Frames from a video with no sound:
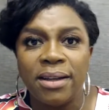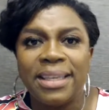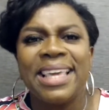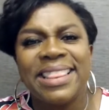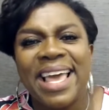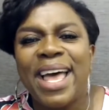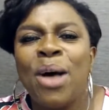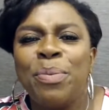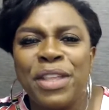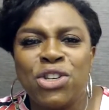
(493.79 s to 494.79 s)
Get the
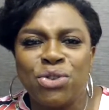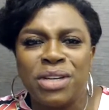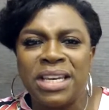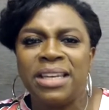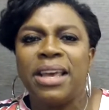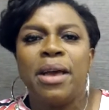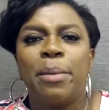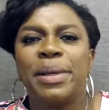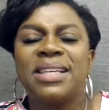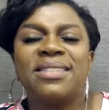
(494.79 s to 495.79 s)
help that you need,
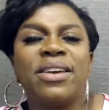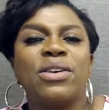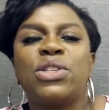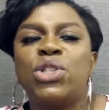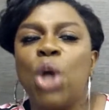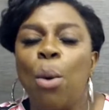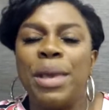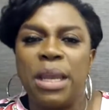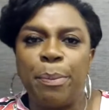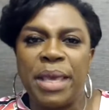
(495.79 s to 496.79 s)
because there are so
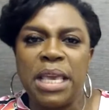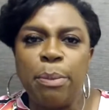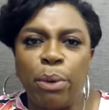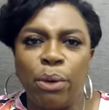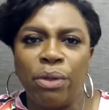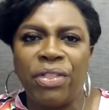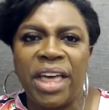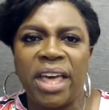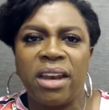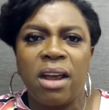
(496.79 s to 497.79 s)
many people
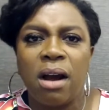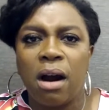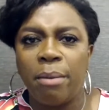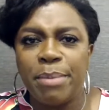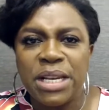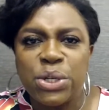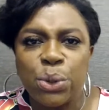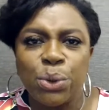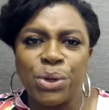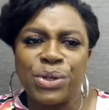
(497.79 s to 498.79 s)
that are
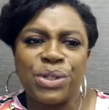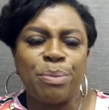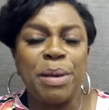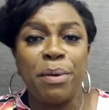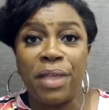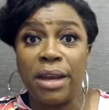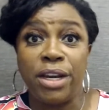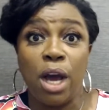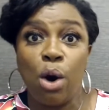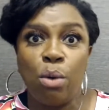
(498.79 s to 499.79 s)
mentors and people that
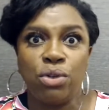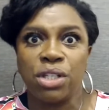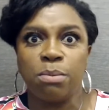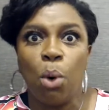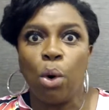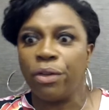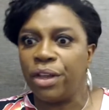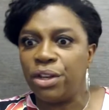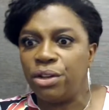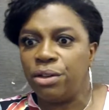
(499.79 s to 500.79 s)
know just more
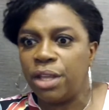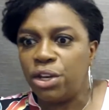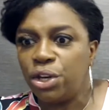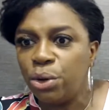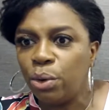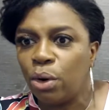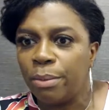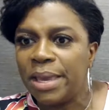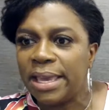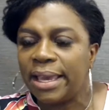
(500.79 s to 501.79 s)
than you or
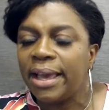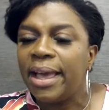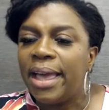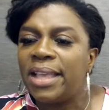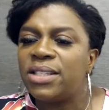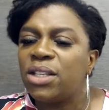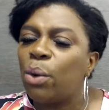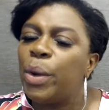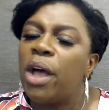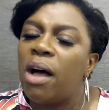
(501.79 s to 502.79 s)
me. And so
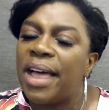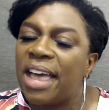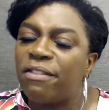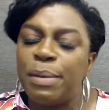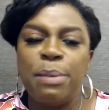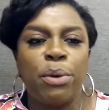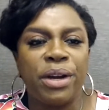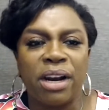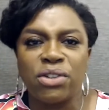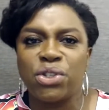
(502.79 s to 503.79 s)
we all have people
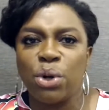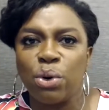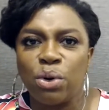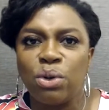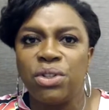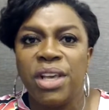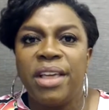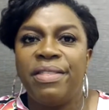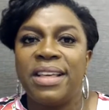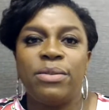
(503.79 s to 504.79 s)
in our circles
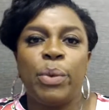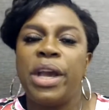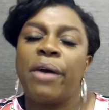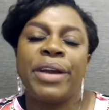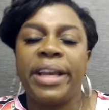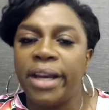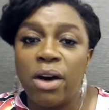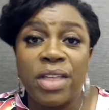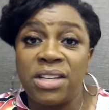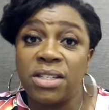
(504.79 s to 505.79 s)
that we already
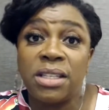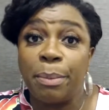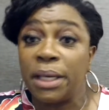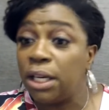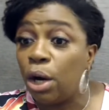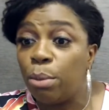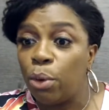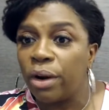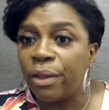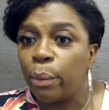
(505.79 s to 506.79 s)
know, they just simply know
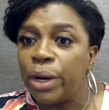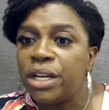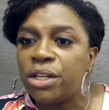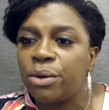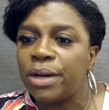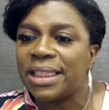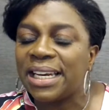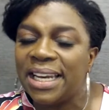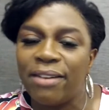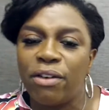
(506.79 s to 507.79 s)
more than we do at the
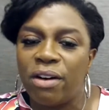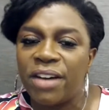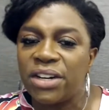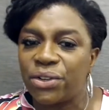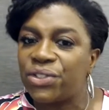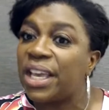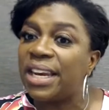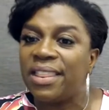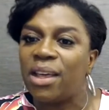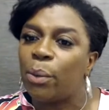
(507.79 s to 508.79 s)
level of
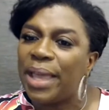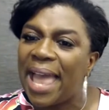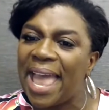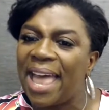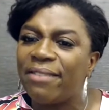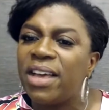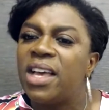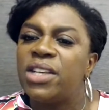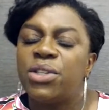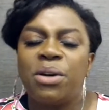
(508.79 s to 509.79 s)
understanding that we have.
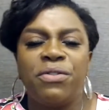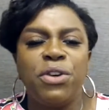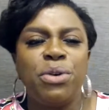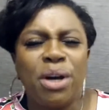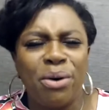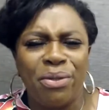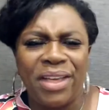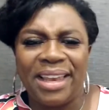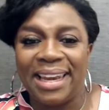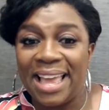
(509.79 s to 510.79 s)
So if you know
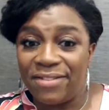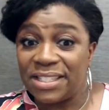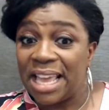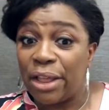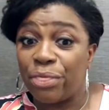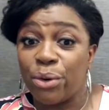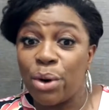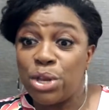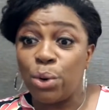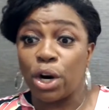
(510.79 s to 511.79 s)
that life is kind of
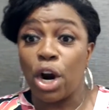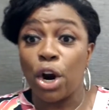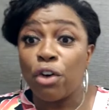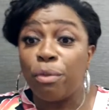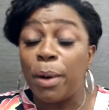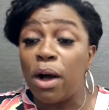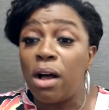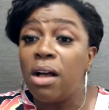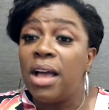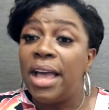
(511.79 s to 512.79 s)
throwing you a
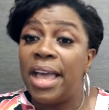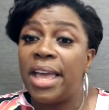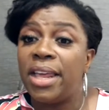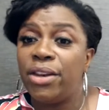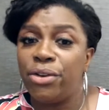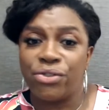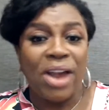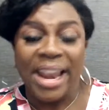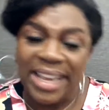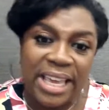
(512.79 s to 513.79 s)
curveball and you're
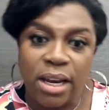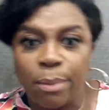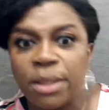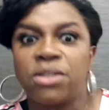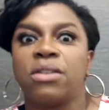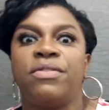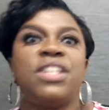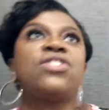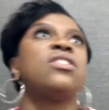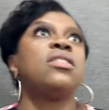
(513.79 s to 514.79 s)
trying to hit it, but your
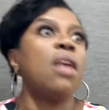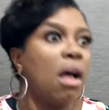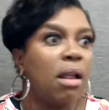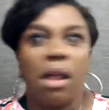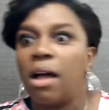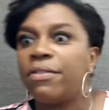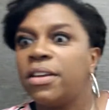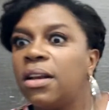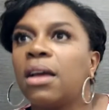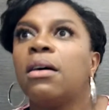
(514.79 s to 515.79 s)
vision is all off and
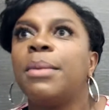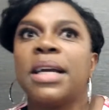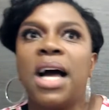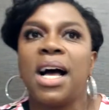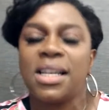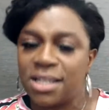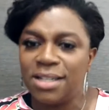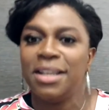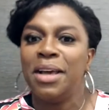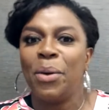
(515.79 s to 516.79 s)
you're like, oh my gosh,
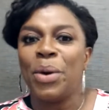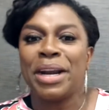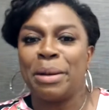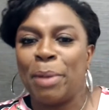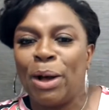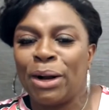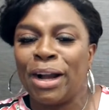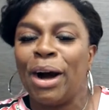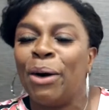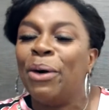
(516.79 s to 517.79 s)
where did the ball
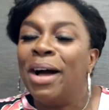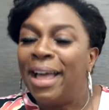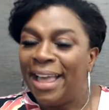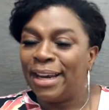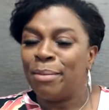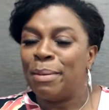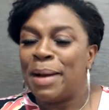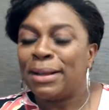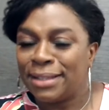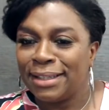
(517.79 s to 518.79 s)
go? And I'm
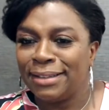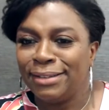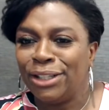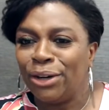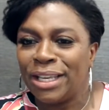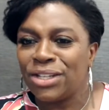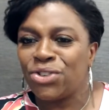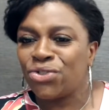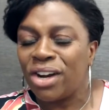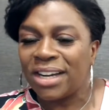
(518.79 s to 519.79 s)
about to, get
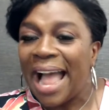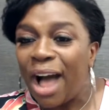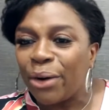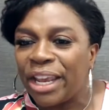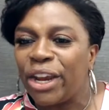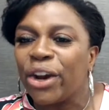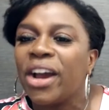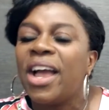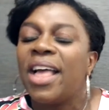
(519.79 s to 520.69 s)
struck out here.